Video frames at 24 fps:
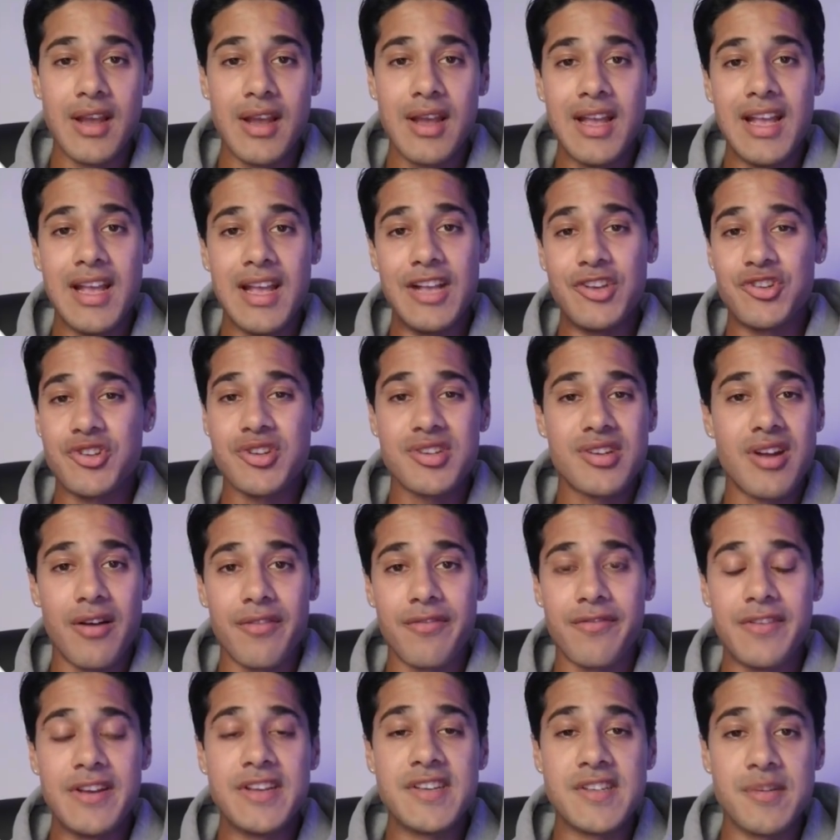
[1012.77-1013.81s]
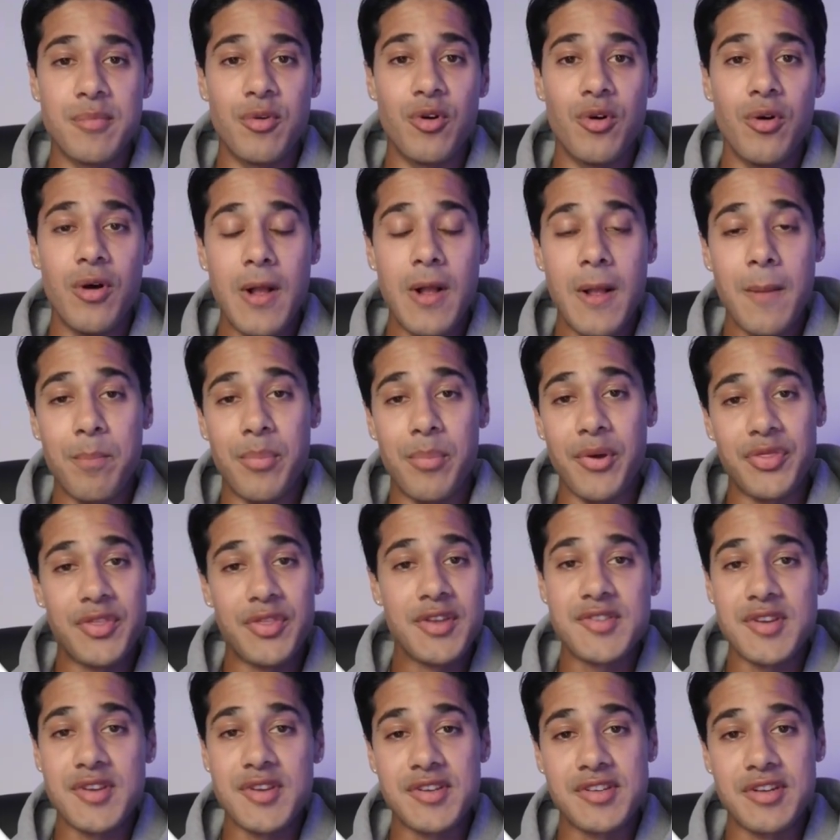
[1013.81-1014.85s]
It's just not feasible. But this
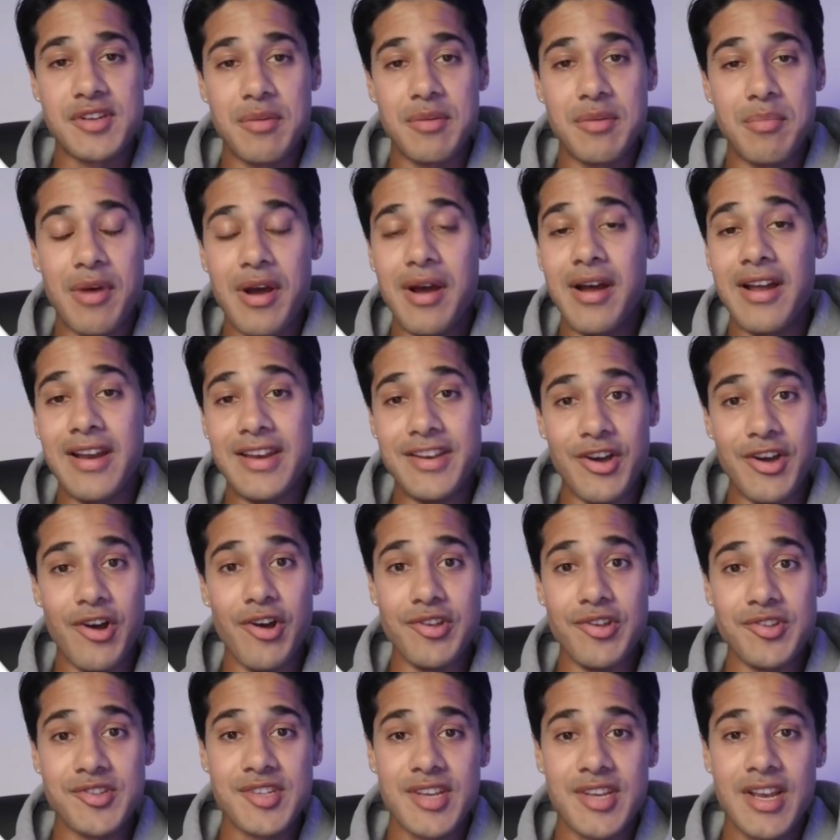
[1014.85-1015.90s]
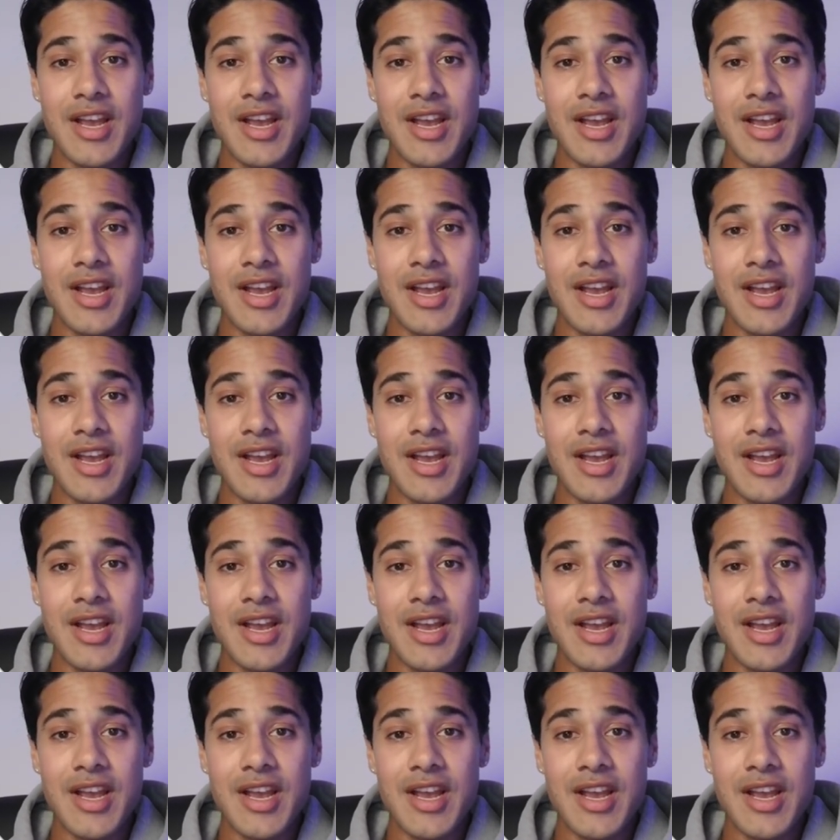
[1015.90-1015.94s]
system does.